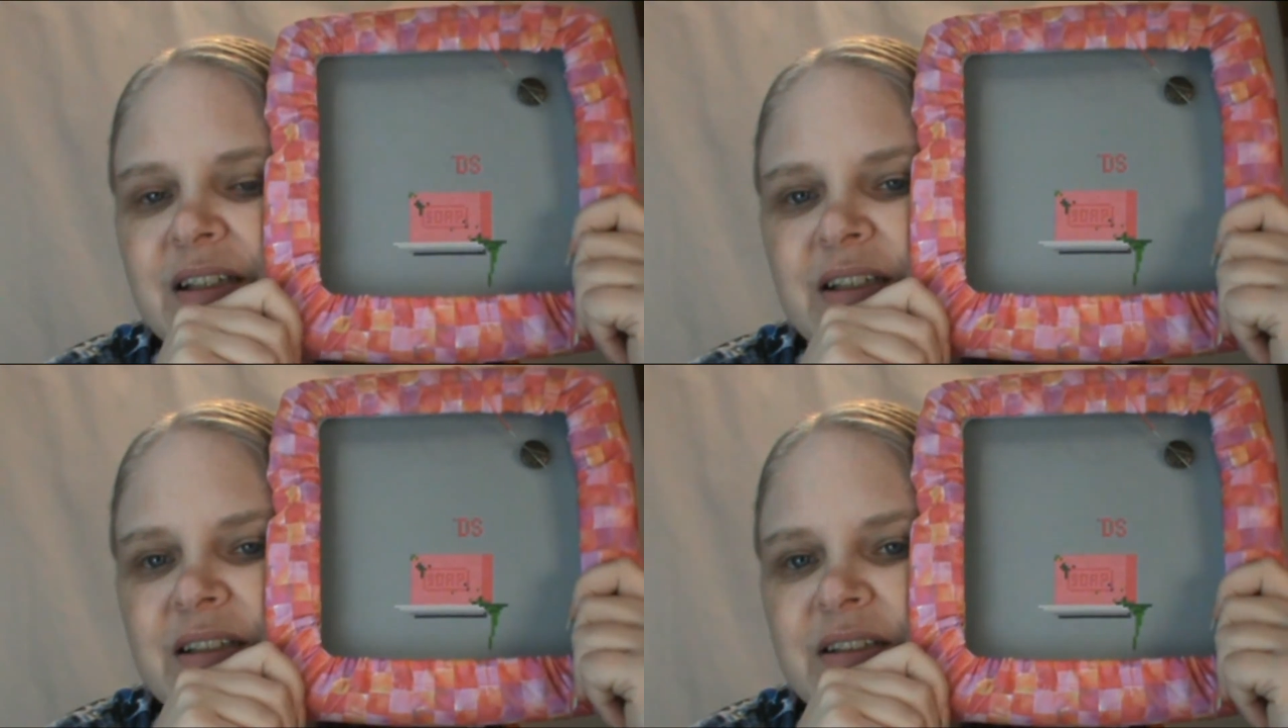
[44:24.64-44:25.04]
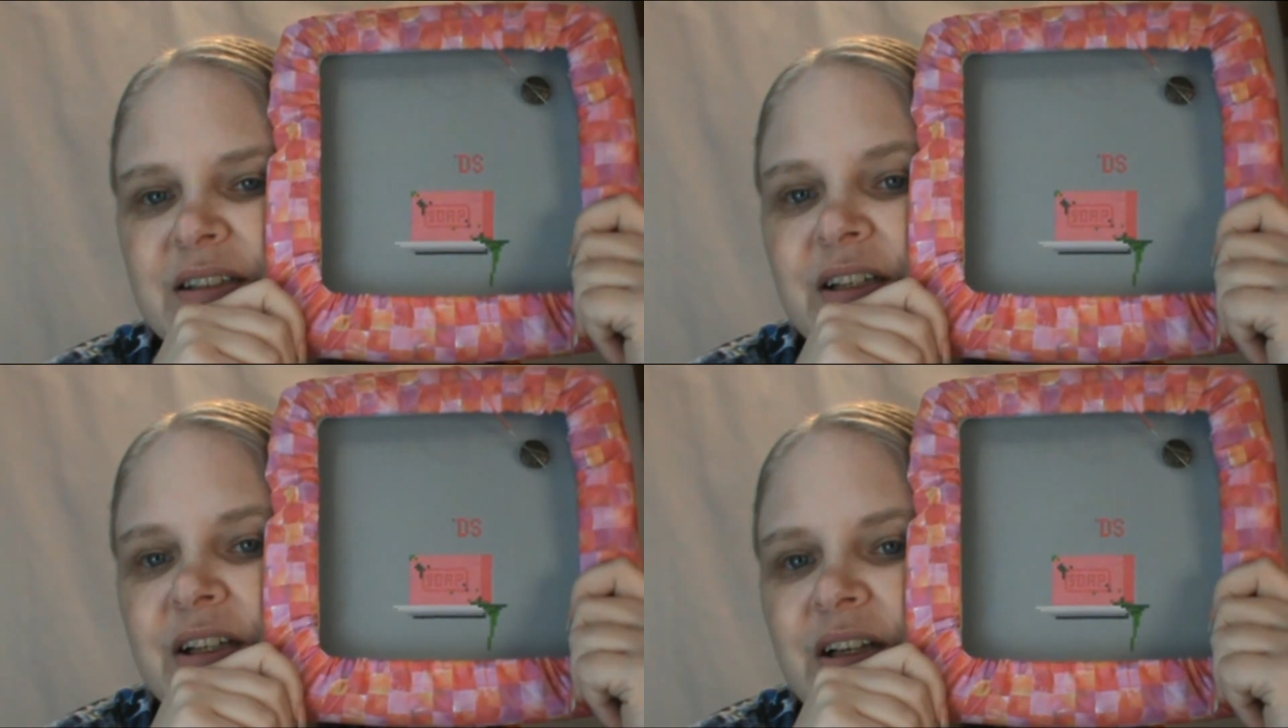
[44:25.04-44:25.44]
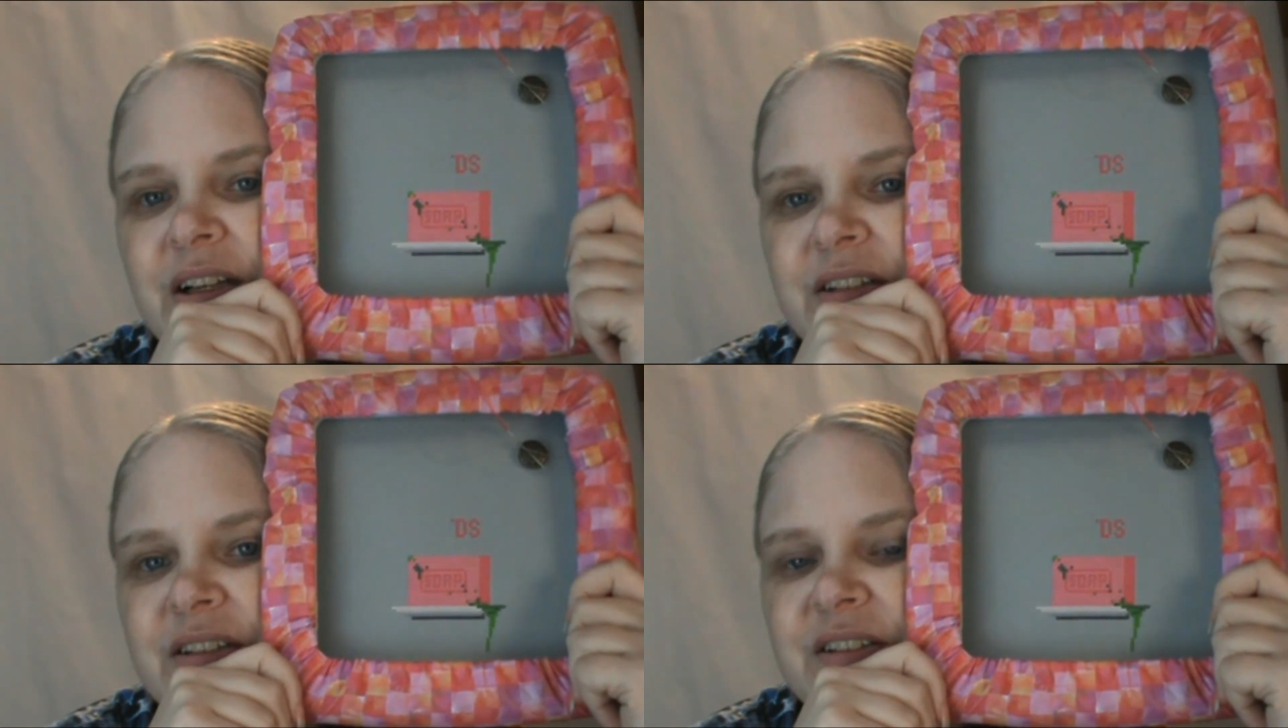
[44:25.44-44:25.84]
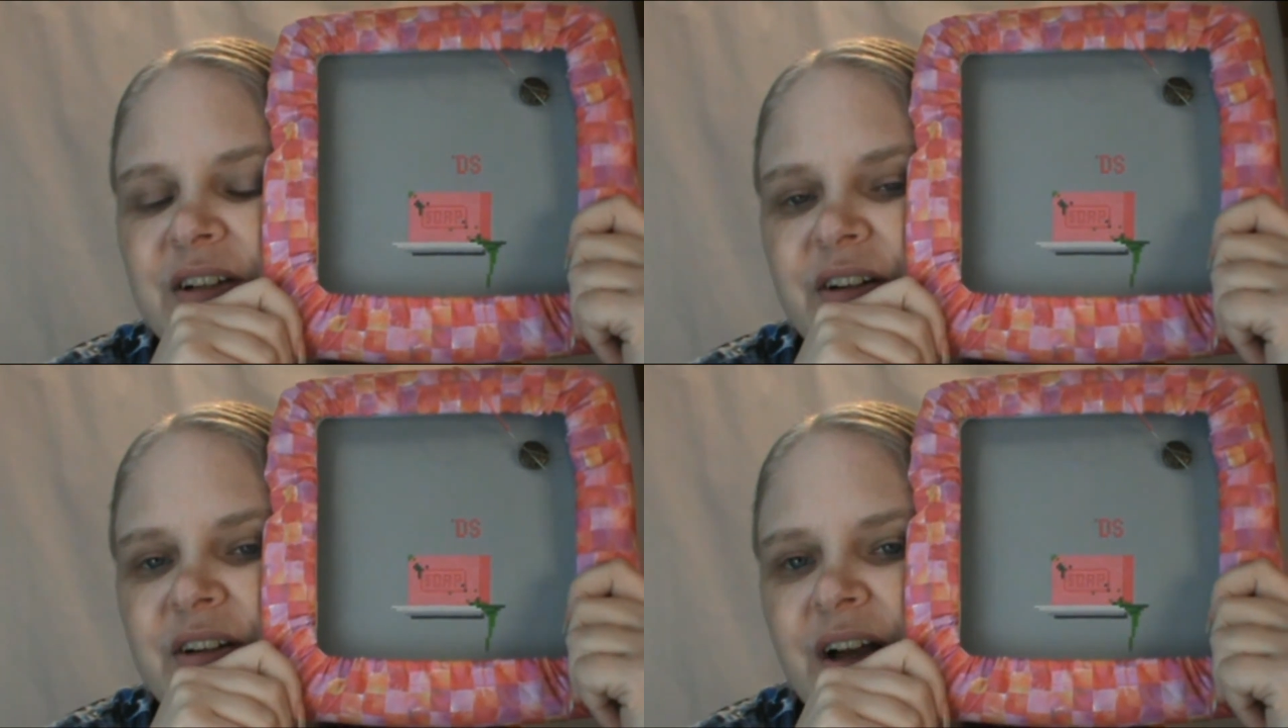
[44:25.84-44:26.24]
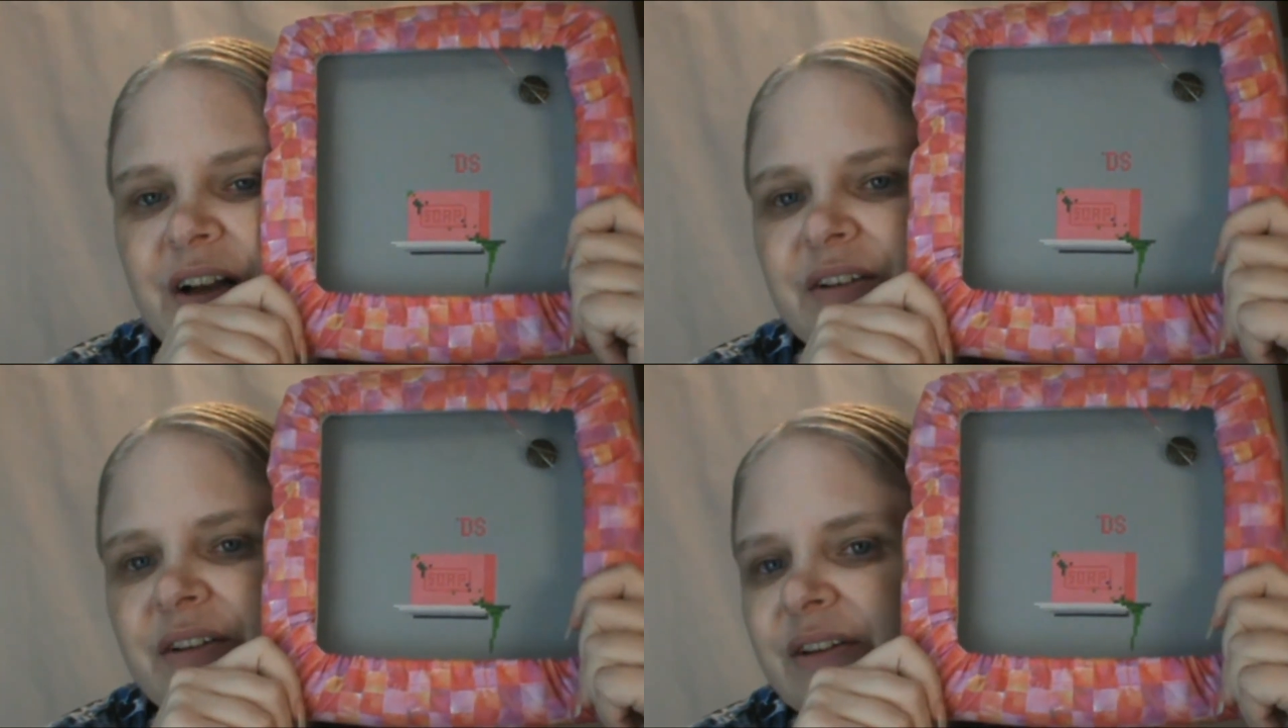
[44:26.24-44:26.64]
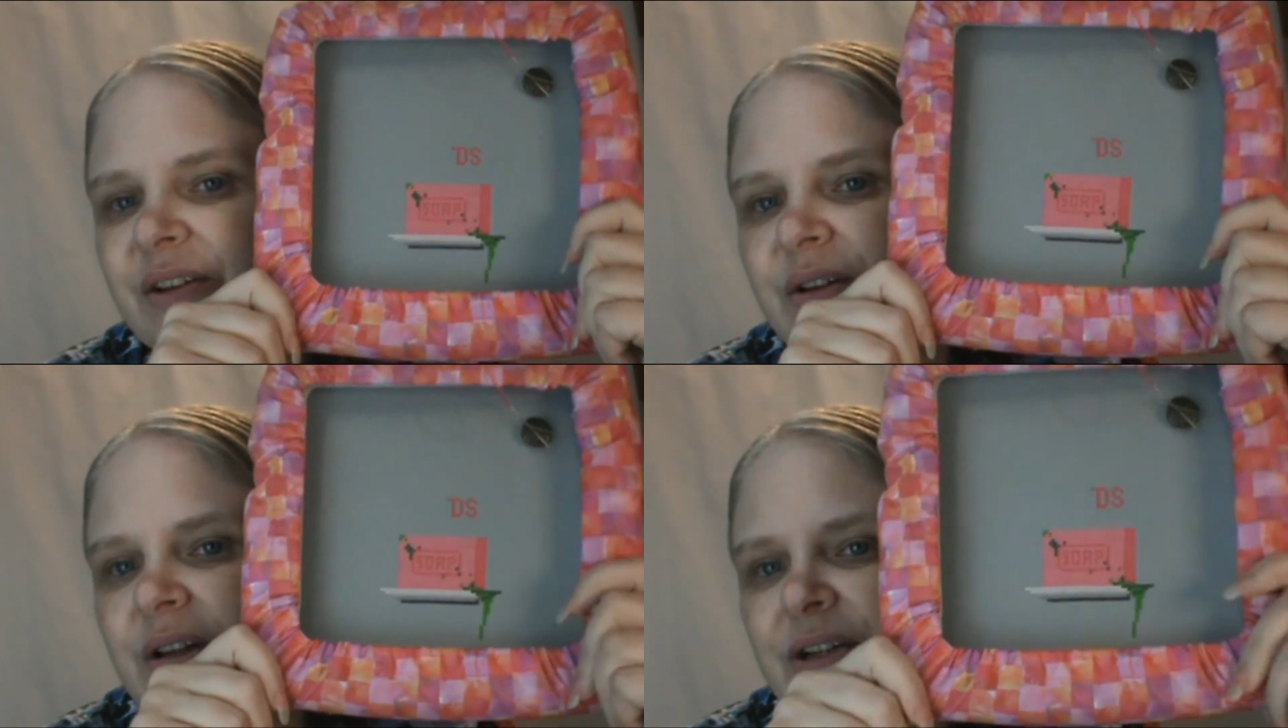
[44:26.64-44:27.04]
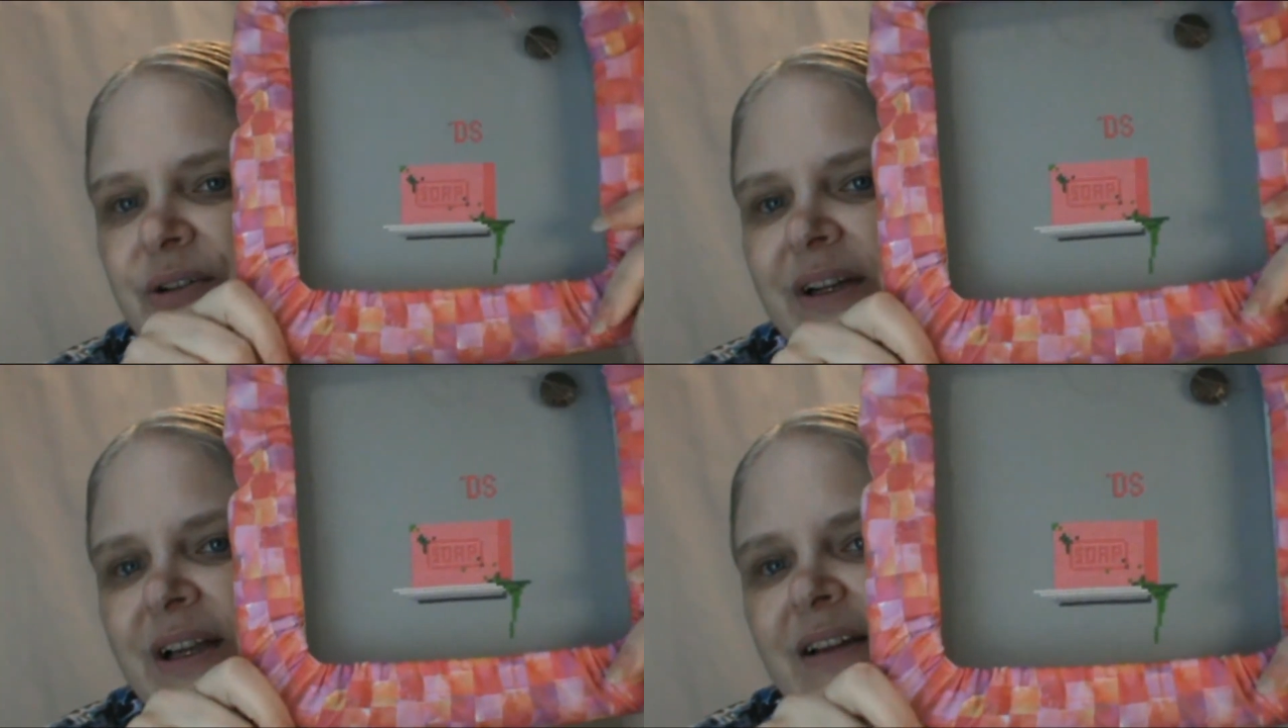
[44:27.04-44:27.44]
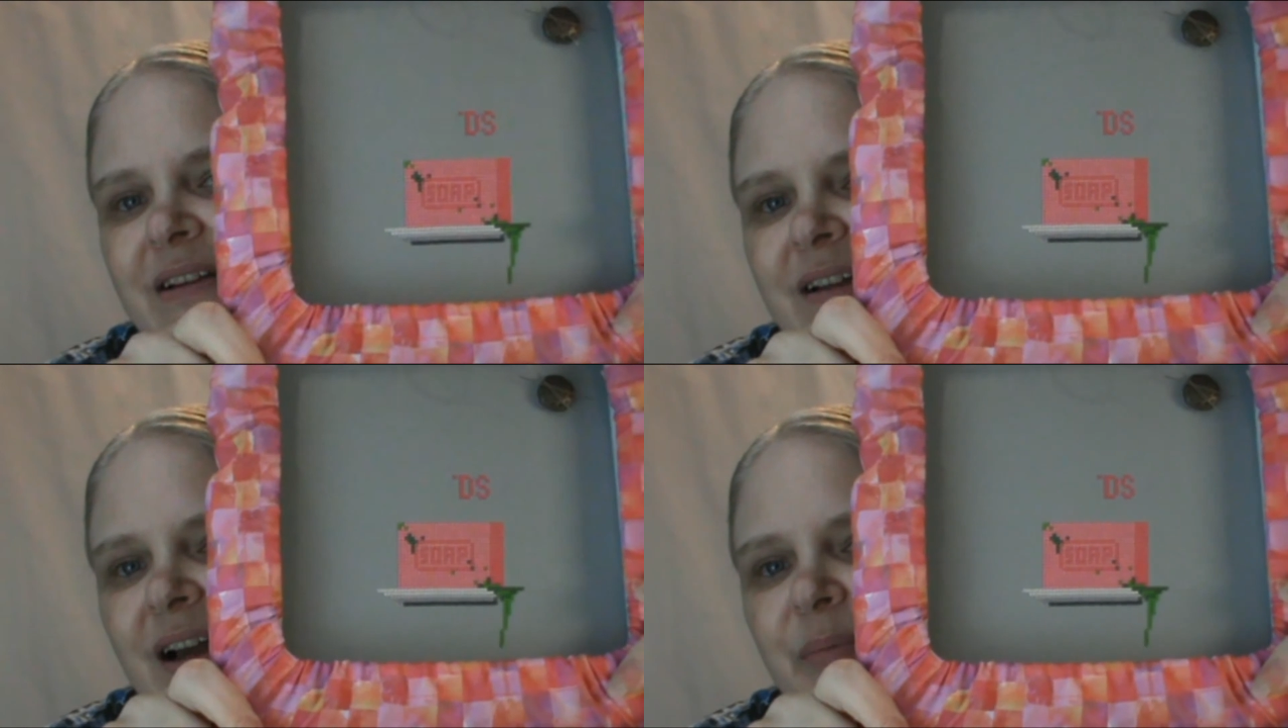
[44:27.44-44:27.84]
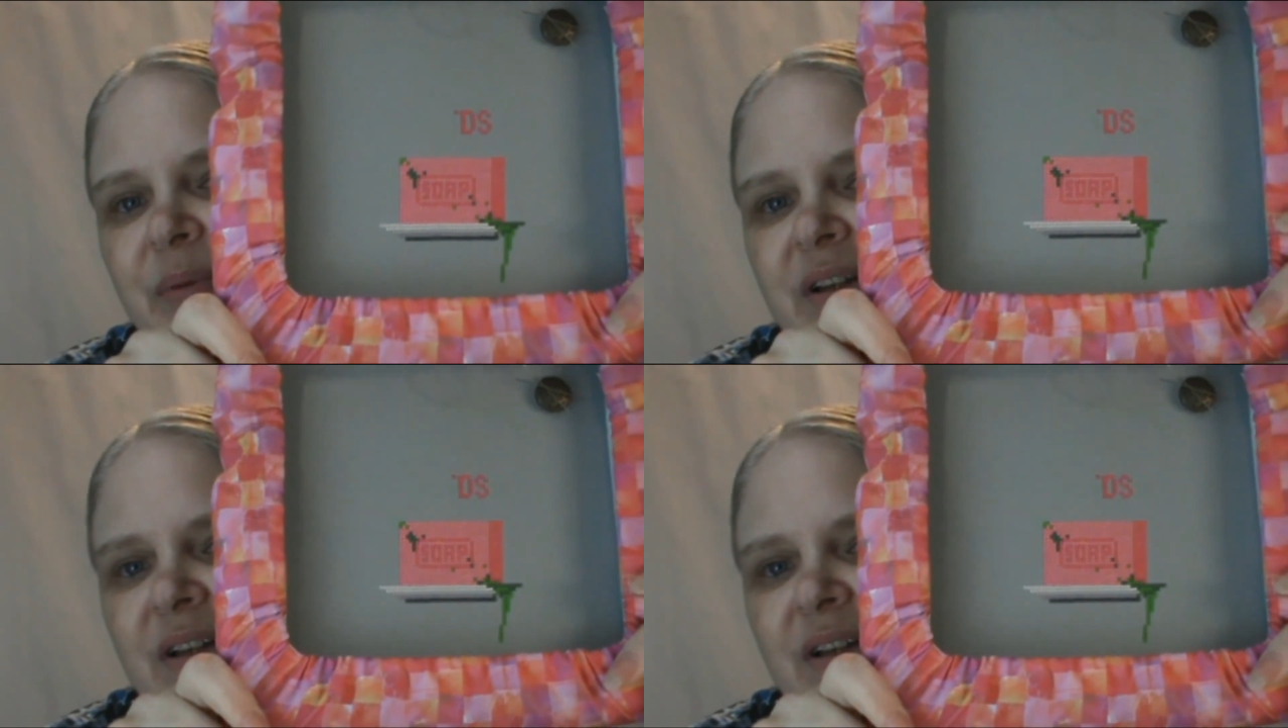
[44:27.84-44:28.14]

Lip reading: and started on the lettering at the top.